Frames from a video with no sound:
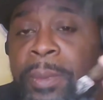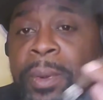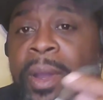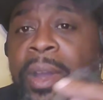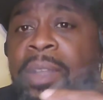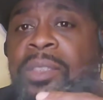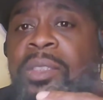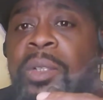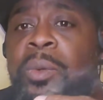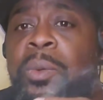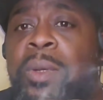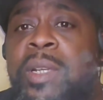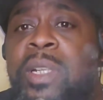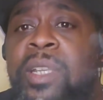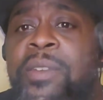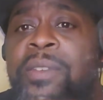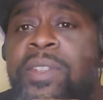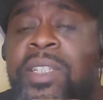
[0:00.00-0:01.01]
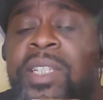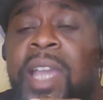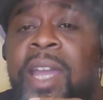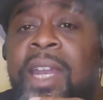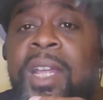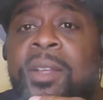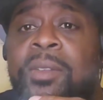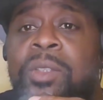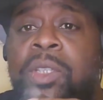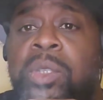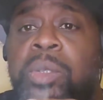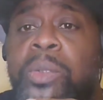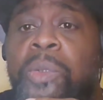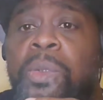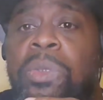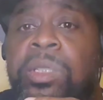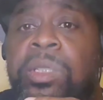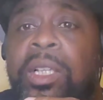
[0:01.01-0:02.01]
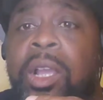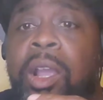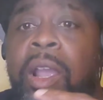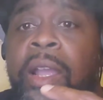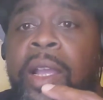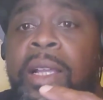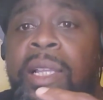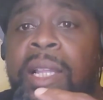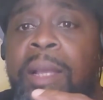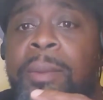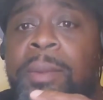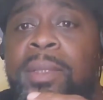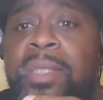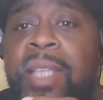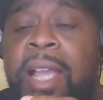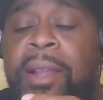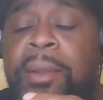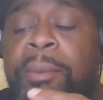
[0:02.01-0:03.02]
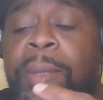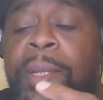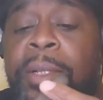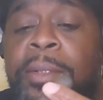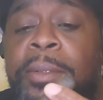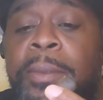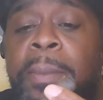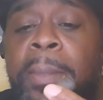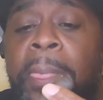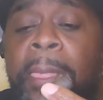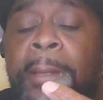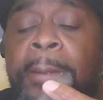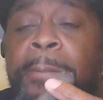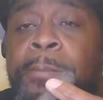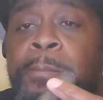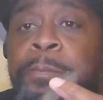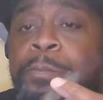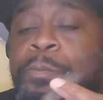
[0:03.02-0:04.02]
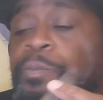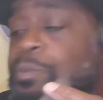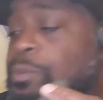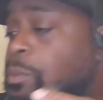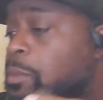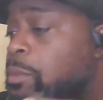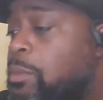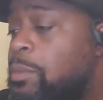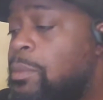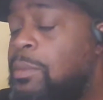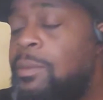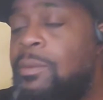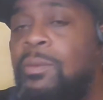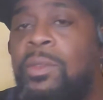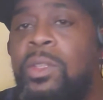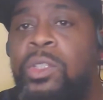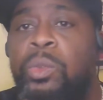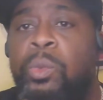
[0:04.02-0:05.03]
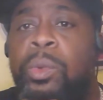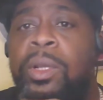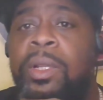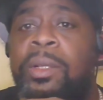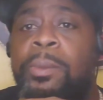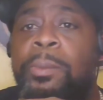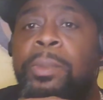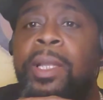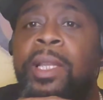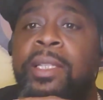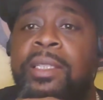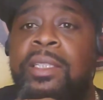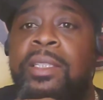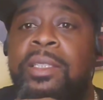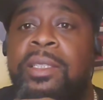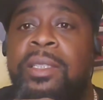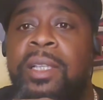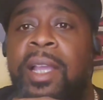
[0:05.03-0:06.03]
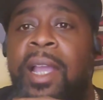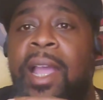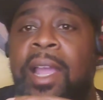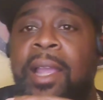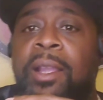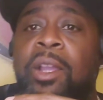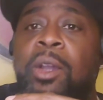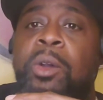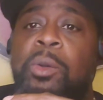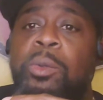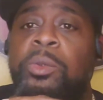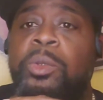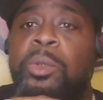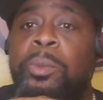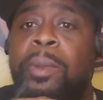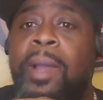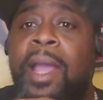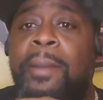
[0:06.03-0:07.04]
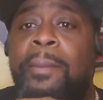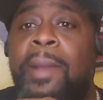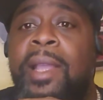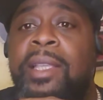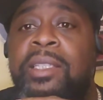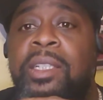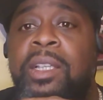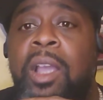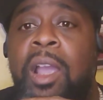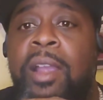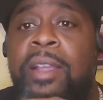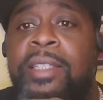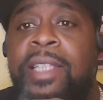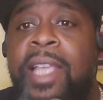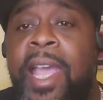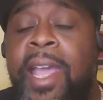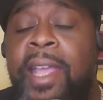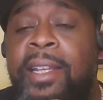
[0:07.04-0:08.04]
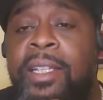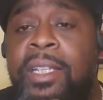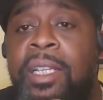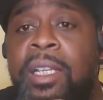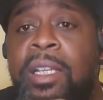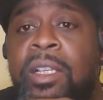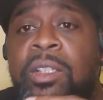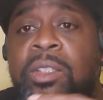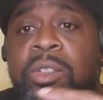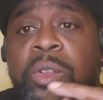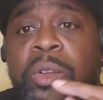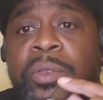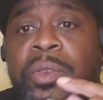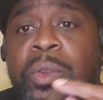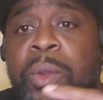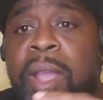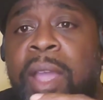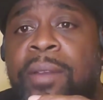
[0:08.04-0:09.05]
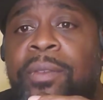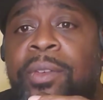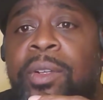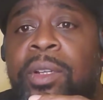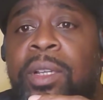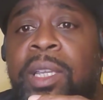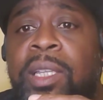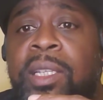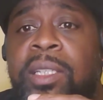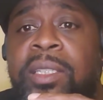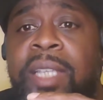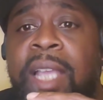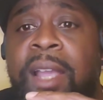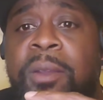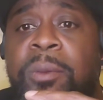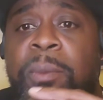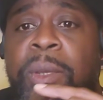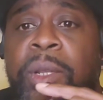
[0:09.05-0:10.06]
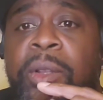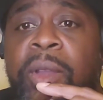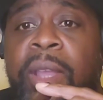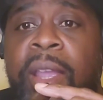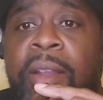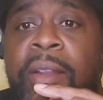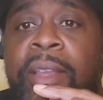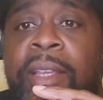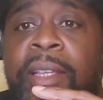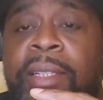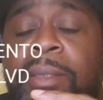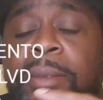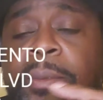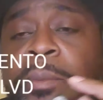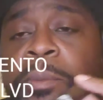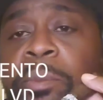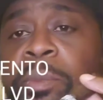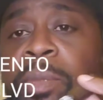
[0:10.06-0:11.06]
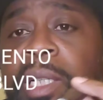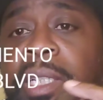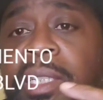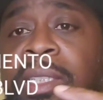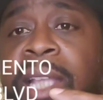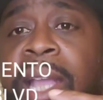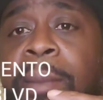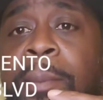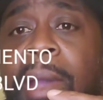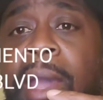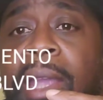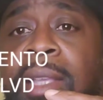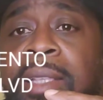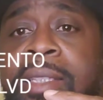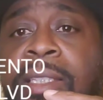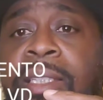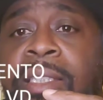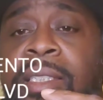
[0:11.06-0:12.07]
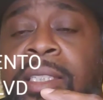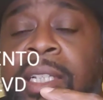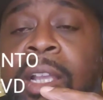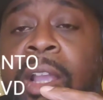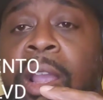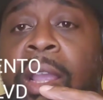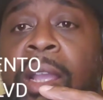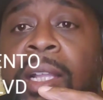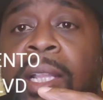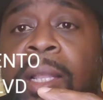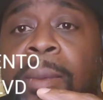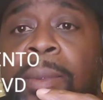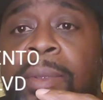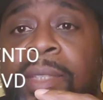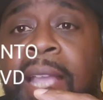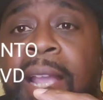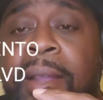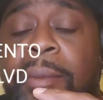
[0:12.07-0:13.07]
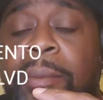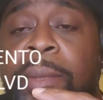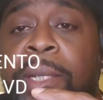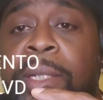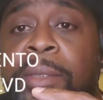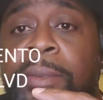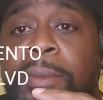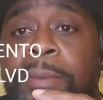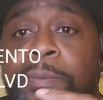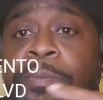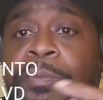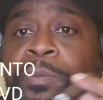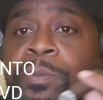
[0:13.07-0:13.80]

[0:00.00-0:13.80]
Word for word: I also want to give a shout out to Cigar Club of Sacramento. It's one of the places I go to buy my cigars at. So if you ever in the Sacramento area, please stop by Cigar Club of Sacramento.